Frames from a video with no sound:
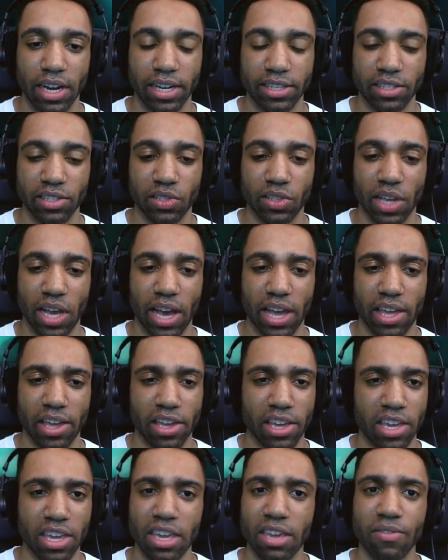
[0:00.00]
I desire
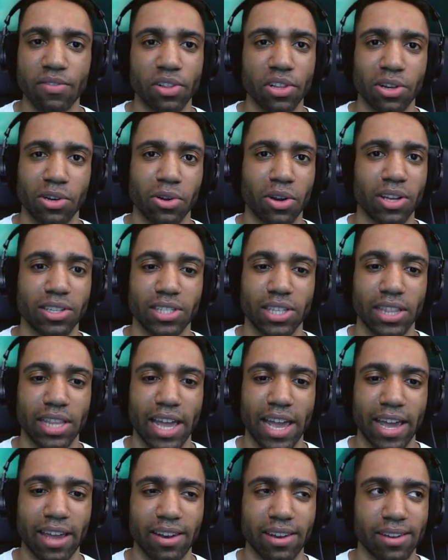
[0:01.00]
evil across the
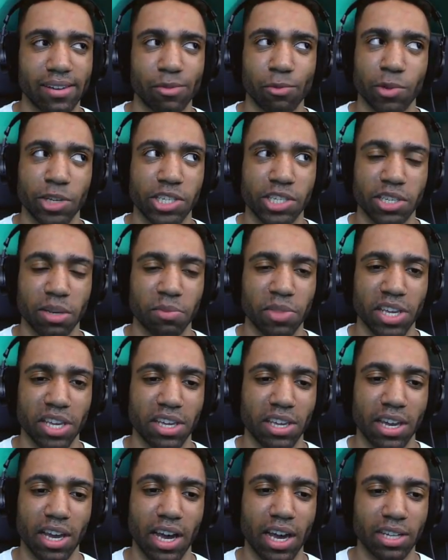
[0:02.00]
land, which
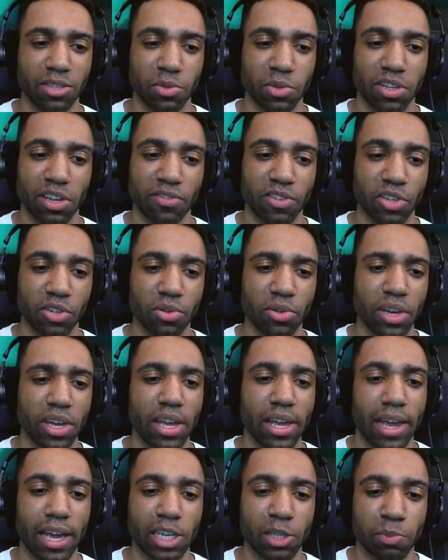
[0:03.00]
something gods would never do.
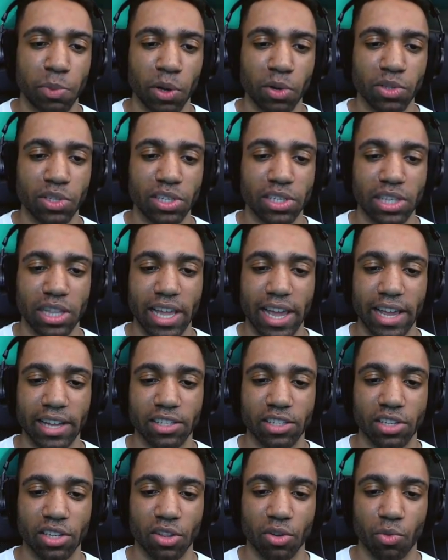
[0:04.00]
Expose this
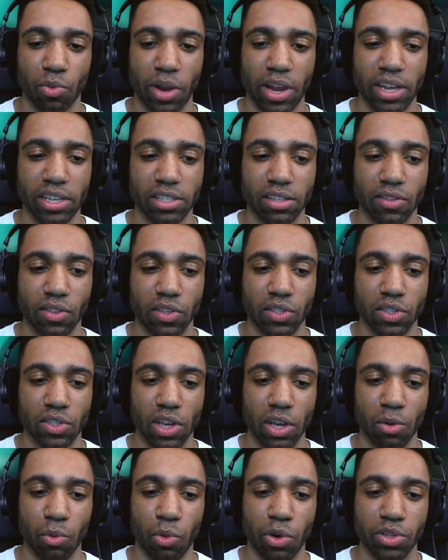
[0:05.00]
land to the rays of the
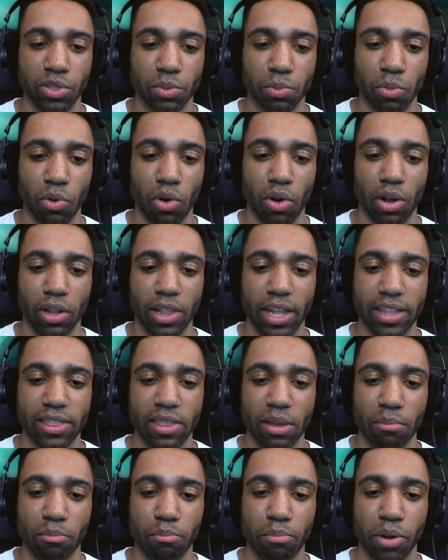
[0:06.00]
sun once more.
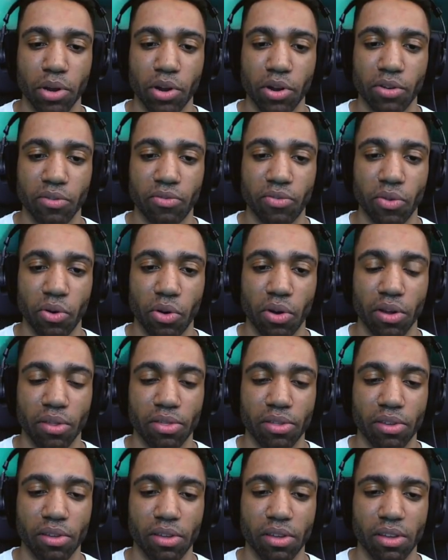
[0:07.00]
Let them burn
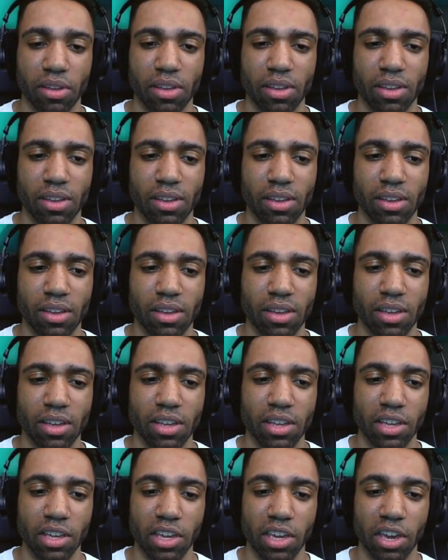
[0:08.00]
forth.
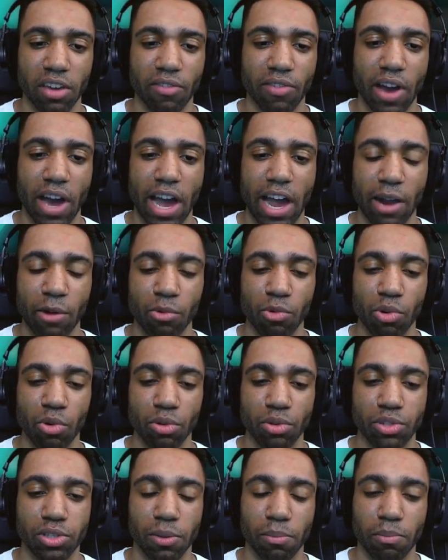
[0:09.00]
Give
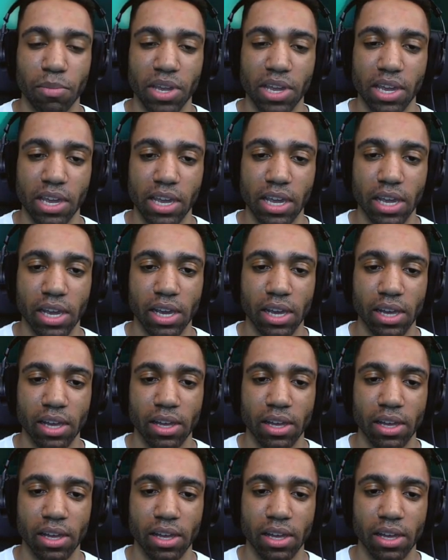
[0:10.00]
Hyrule to me.